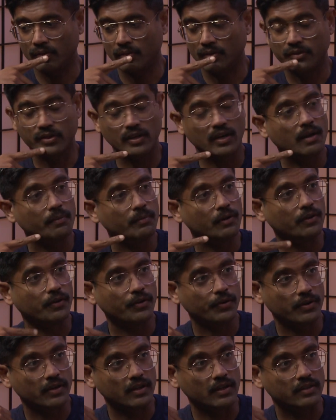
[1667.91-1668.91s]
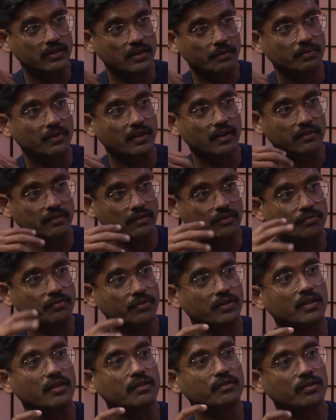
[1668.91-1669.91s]
Jenna Maloney, she plays this
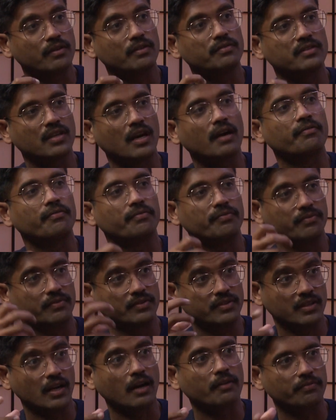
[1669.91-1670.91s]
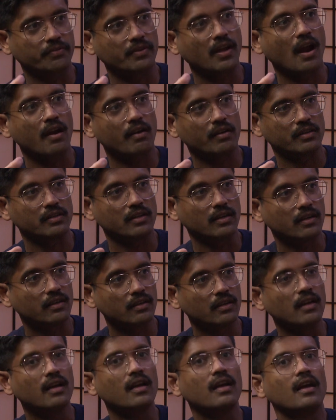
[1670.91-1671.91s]
really sort of tough character.
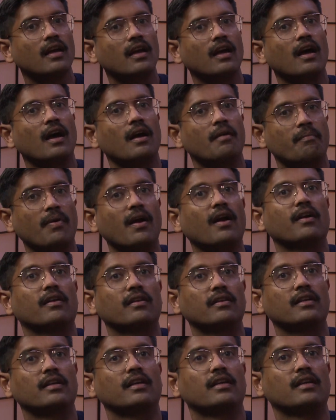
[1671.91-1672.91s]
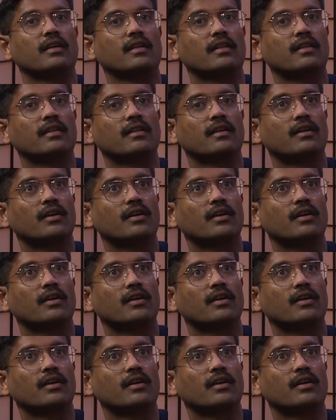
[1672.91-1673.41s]
Apparently